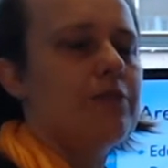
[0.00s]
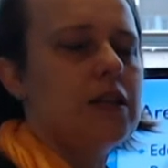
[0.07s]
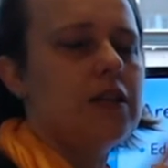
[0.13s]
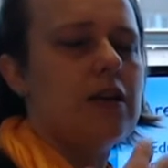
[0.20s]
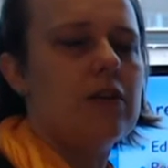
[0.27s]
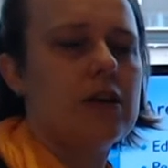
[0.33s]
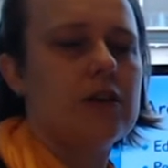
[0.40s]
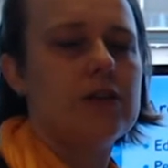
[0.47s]

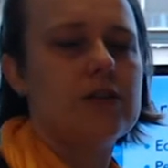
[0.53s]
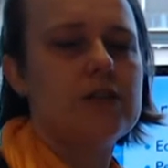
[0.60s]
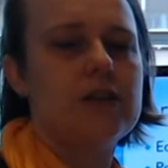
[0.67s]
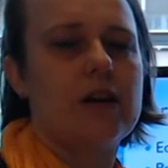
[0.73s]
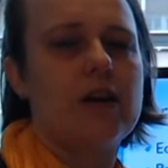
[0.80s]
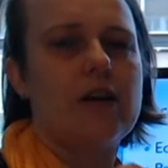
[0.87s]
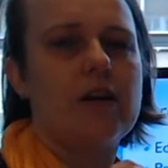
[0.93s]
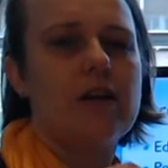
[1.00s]
materials
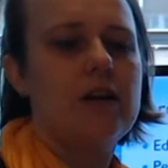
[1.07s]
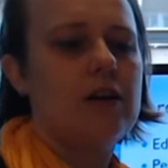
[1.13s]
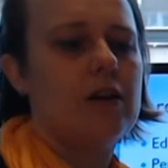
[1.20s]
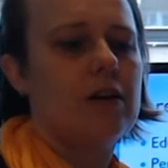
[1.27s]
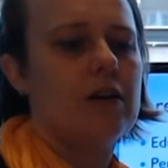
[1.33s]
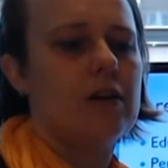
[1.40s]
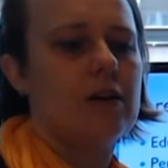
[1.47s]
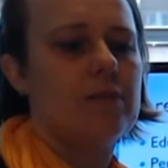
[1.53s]
that are
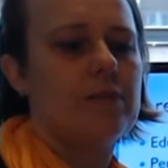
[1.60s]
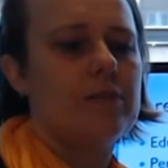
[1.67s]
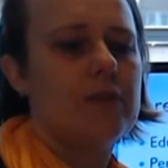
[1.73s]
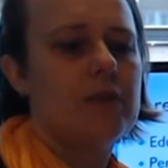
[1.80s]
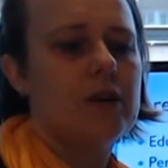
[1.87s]
um,